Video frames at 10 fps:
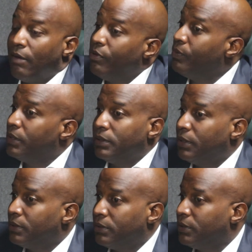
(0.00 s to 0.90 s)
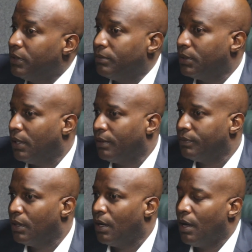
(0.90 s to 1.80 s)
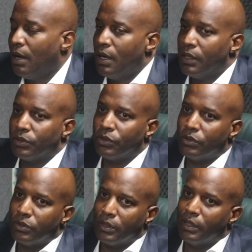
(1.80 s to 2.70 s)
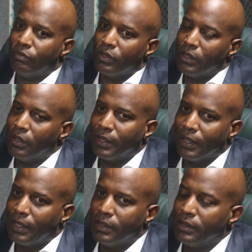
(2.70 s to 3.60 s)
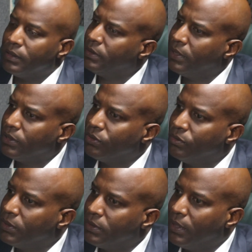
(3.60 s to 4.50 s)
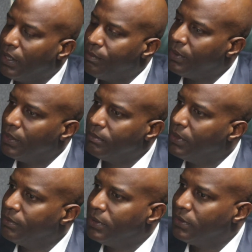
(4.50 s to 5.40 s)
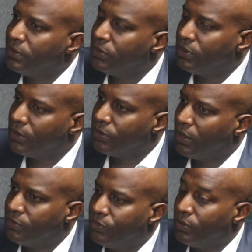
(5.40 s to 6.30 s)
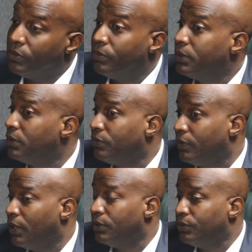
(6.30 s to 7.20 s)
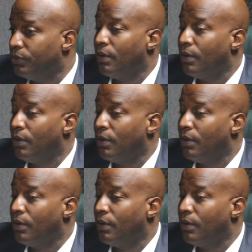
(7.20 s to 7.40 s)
Everyone takes the same time. So if you're looking at it and it takes too much time, then maybe this is just not for you, which is fine too.